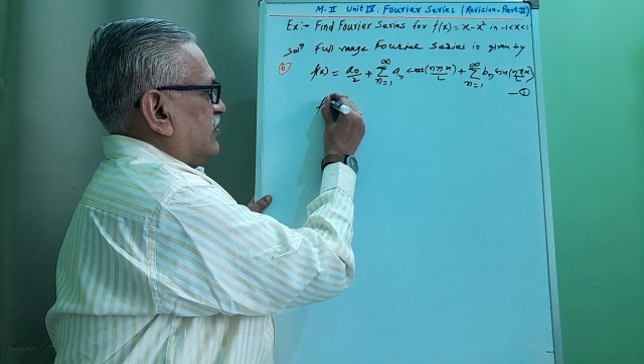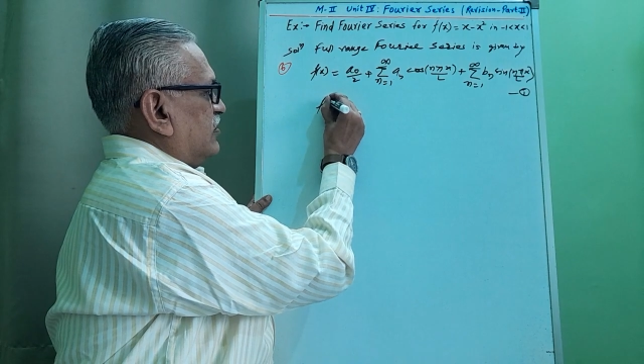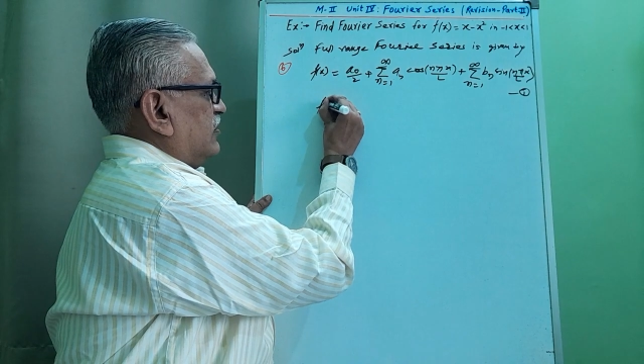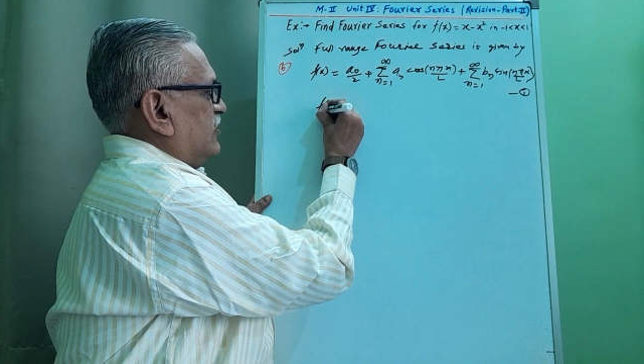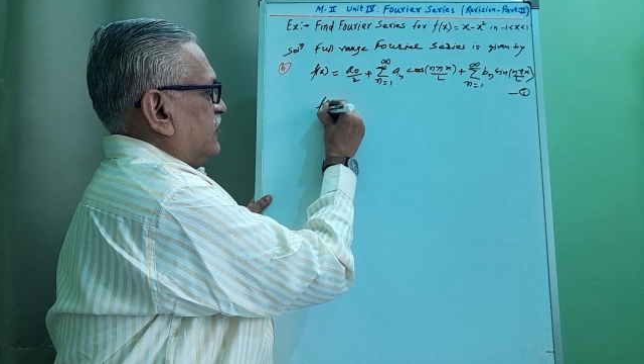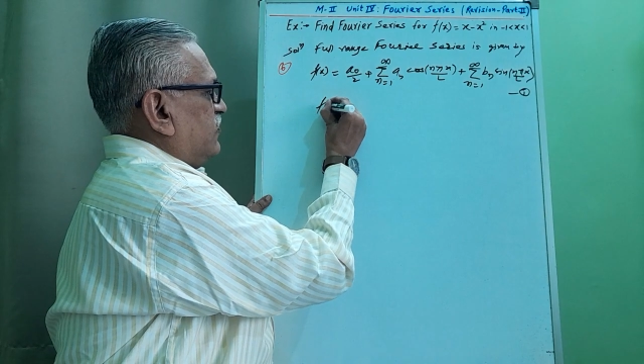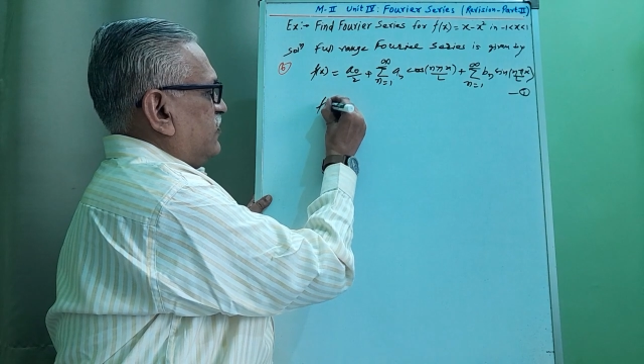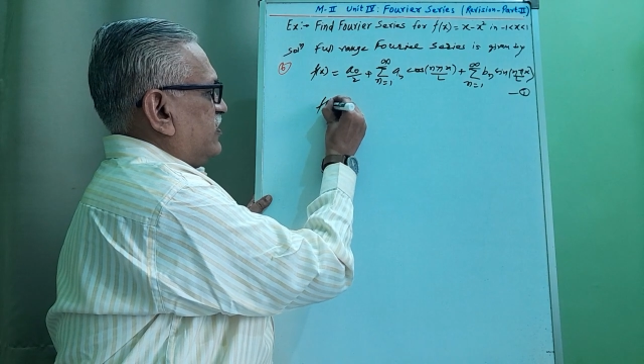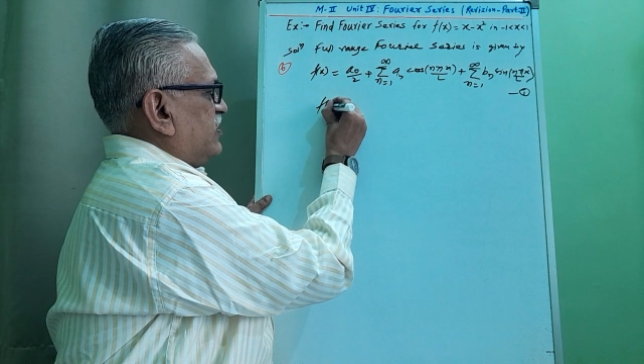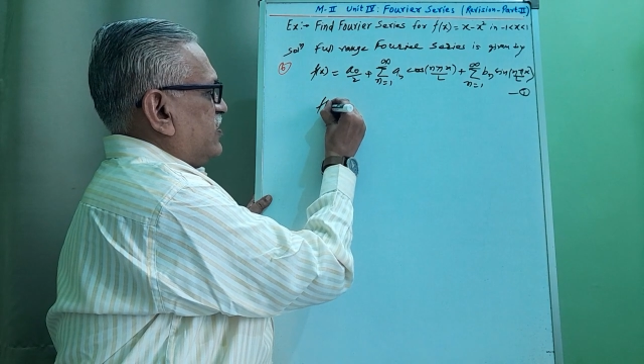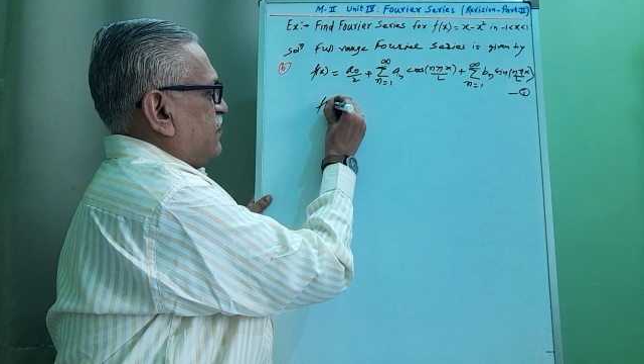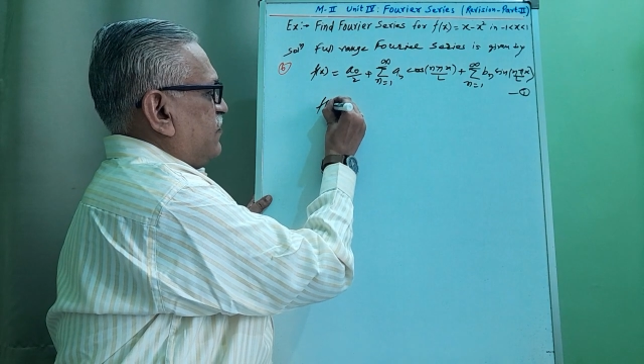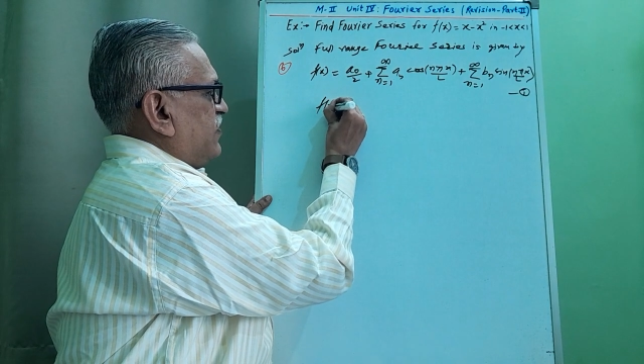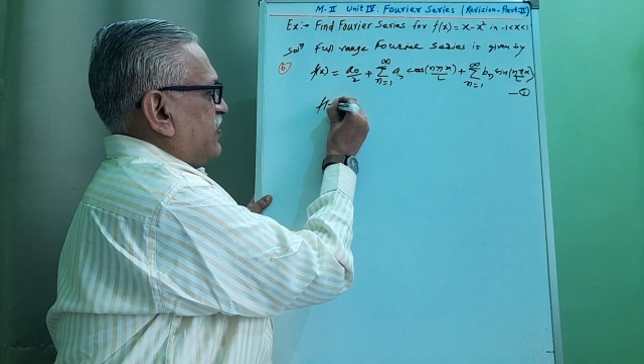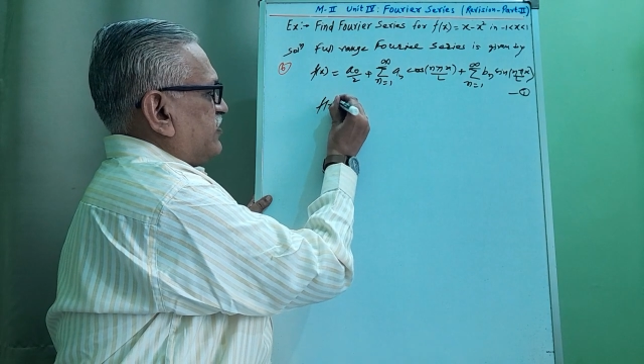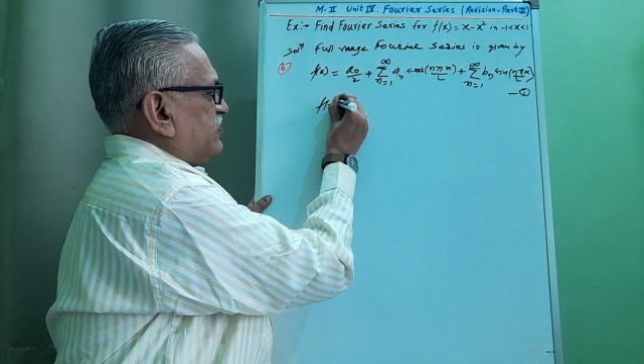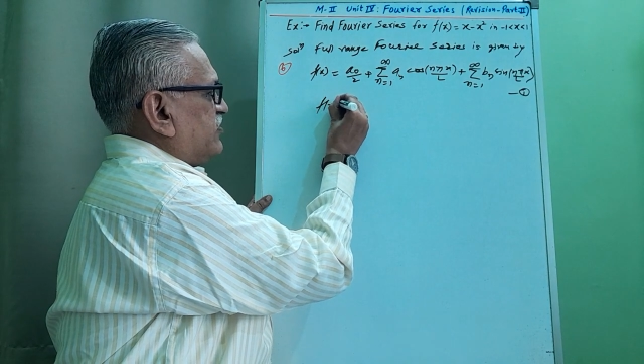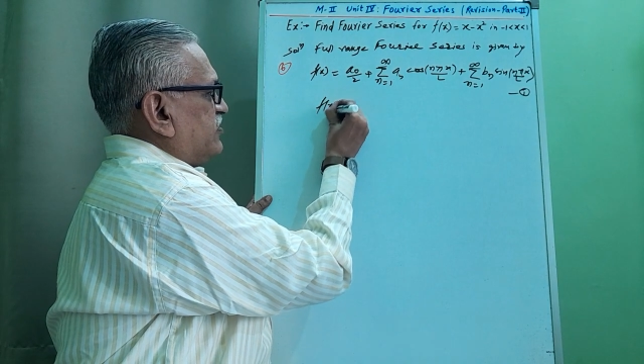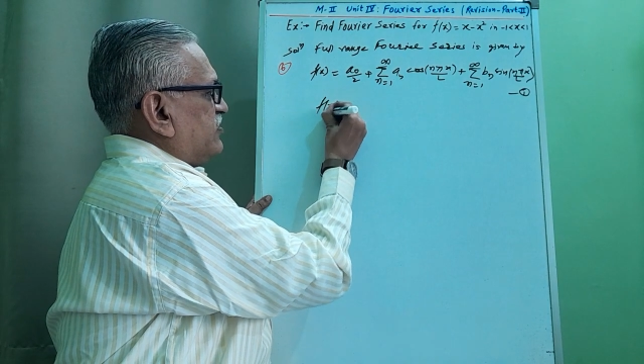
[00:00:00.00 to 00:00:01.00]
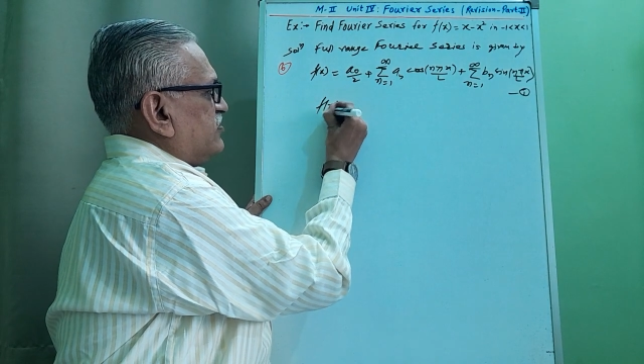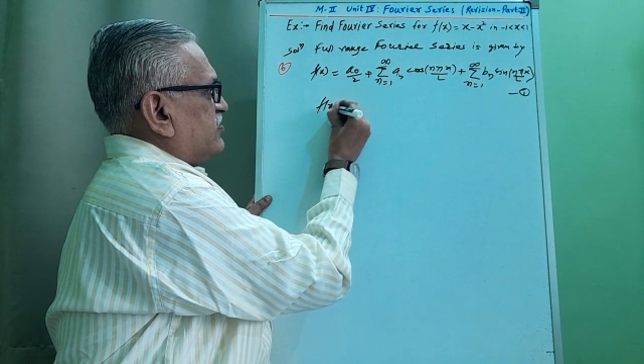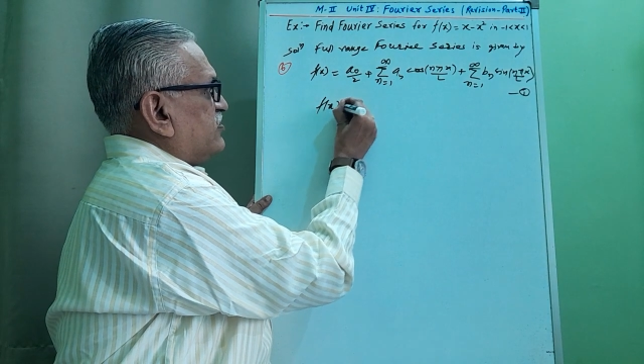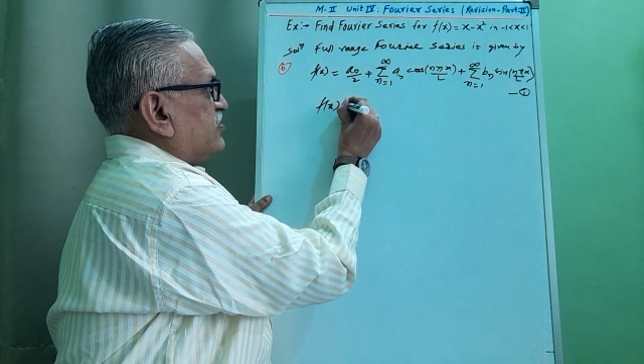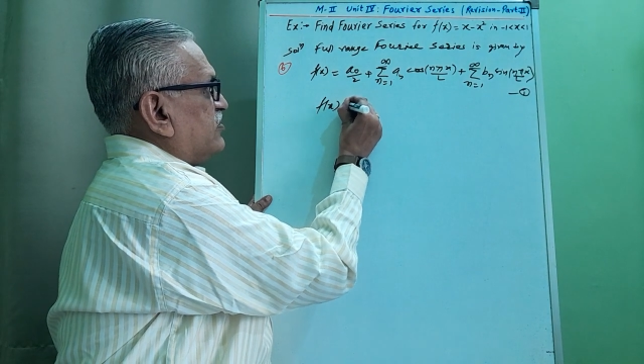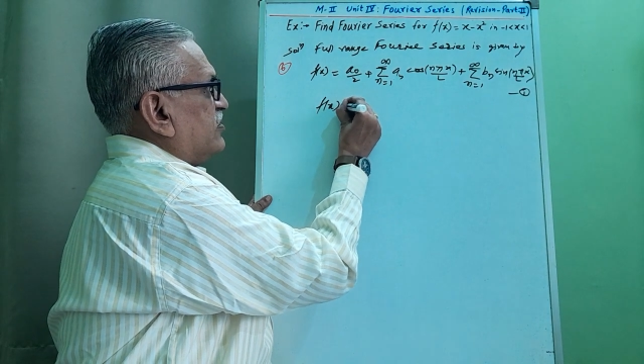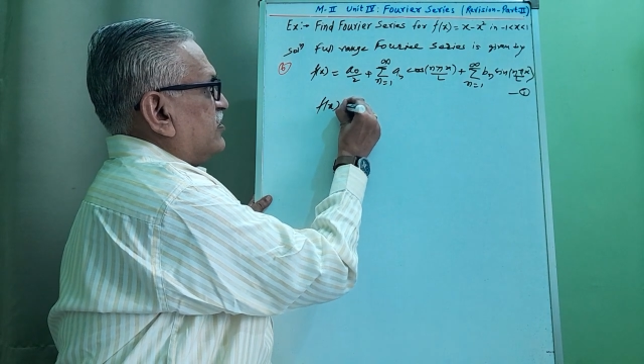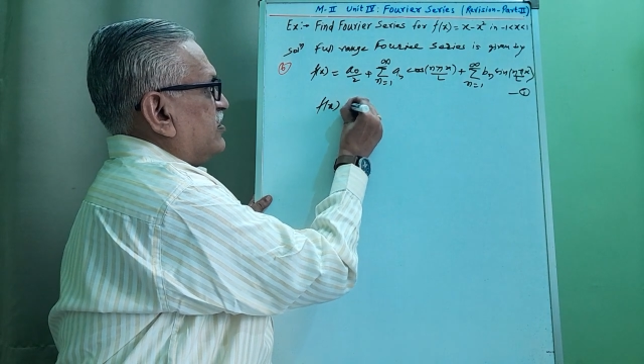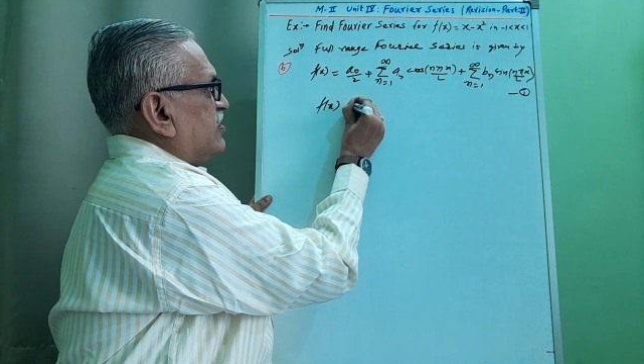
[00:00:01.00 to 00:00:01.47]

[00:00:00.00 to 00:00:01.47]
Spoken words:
Given fx is